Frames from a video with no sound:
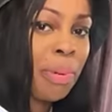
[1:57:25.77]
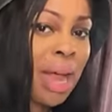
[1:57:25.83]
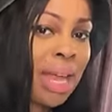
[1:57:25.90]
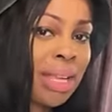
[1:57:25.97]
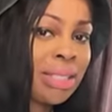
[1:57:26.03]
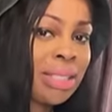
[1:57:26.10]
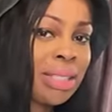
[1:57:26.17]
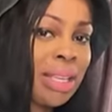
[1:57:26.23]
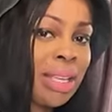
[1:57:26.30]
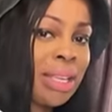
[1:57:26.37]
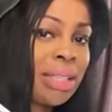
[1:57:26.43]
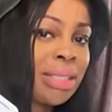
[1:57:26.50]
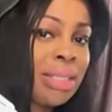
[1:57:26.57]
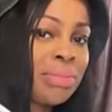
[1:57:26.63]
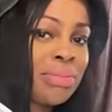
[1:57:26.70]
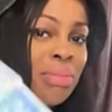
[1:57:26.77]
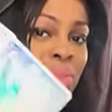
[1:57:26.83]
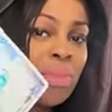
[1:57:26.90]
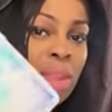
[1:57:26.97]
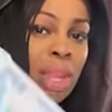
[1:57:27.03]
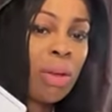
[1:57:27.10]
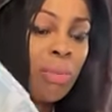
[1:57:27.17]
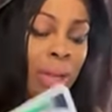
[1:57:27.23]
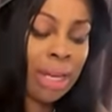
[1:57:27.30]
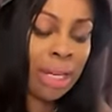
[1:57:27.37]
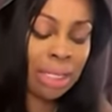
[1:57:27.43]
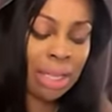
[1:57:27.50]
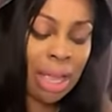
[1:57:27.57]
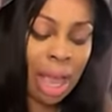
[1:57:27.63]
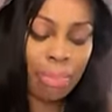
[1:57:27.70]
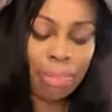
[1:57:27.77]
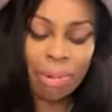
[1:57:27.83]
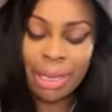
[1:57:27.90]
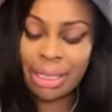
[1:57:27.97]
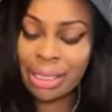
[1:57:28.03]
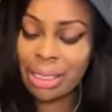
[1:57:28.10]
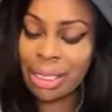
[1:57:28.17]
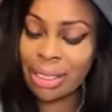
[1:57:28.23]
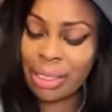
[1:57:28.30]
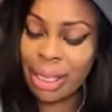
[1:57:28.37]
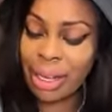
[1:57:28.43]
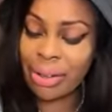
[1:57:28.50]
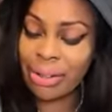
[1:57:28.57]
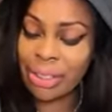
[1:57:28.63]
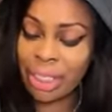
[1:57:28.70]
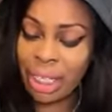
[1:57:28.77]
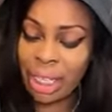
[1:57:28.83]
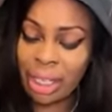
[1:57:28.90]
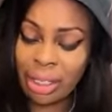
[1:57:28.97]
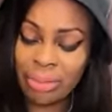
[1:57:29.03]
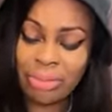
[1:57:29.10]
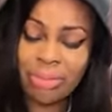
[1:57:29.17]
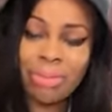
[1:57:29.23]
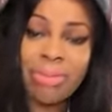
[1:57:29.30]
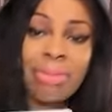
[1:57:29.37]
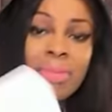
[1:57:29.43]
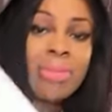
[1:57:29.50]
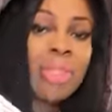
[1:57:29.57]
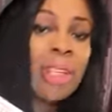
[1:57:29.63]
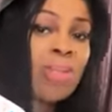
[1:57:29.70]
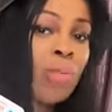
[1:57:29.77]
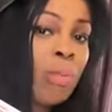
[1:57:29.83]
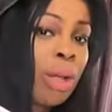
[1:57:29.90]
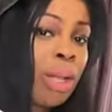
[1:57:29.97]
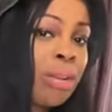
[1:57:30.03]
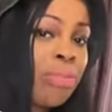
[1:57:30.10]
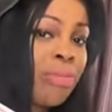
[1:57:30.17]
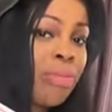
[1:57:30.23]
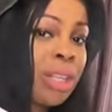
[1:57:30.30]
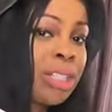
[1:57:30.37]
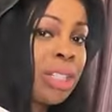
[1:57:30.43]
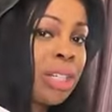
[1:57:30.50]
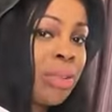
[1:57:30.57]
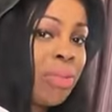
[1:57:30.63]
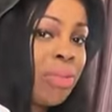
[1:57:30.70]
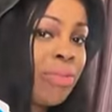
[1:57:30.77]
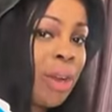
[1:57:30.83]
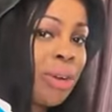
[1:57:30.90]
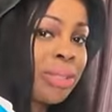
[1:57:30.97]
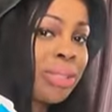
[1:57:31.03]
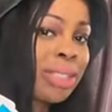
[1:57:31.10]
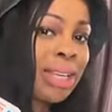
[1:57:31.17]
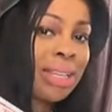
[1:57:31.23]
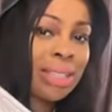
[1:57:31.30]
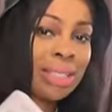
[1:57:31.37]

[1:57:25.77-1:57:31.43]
Pisces, with this High Priestess energy. Wheel of Fortune in reverse and the